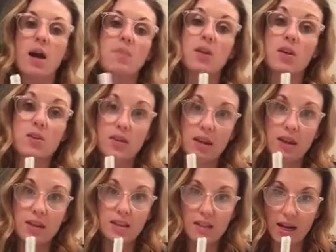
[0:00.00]
The other
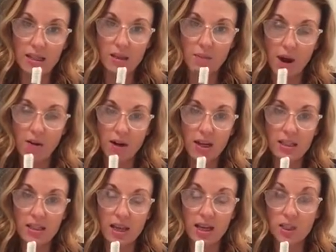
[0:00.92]
thing that's nice about it
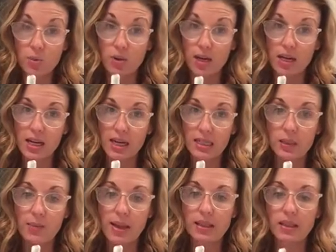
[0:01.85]
is that it's pretty
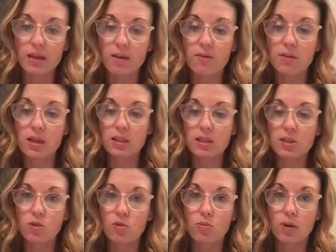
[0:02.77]
inexpensive. This
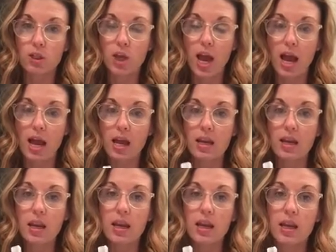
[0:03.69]
toothbrush
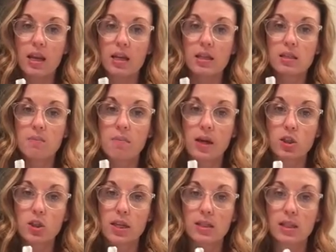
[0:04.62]
head is
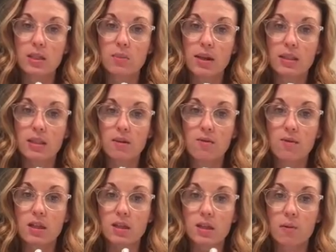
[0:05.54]
much less expensive
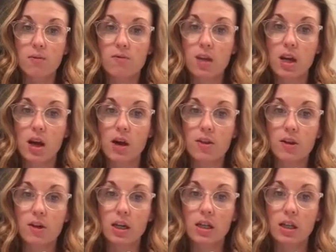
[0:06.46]
than some of the
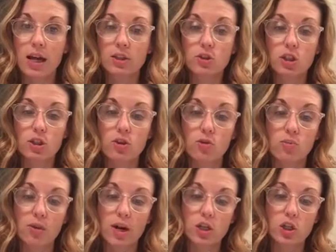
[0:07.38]
other electric
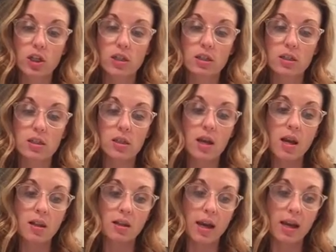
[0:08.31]
toothbrushes
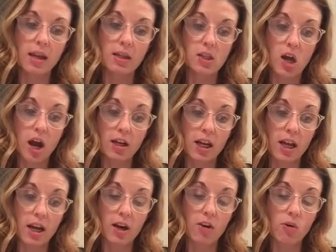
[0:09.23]
like
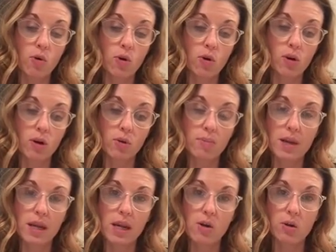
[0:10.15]
Sonicare or
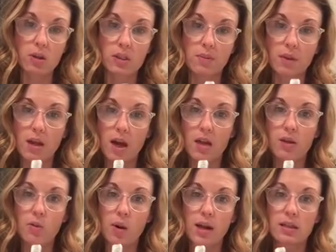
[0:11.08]
Oral-B or some of the
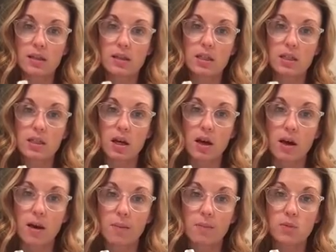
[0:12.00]
other ones. These
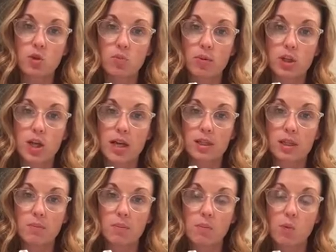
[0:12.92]
toothbrush heads
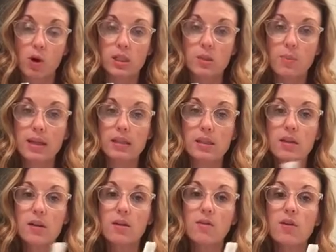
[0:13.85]
can be more
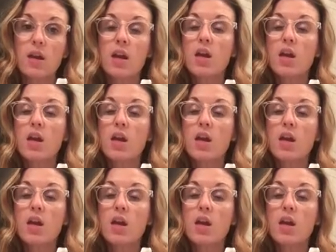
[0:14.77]
expensive.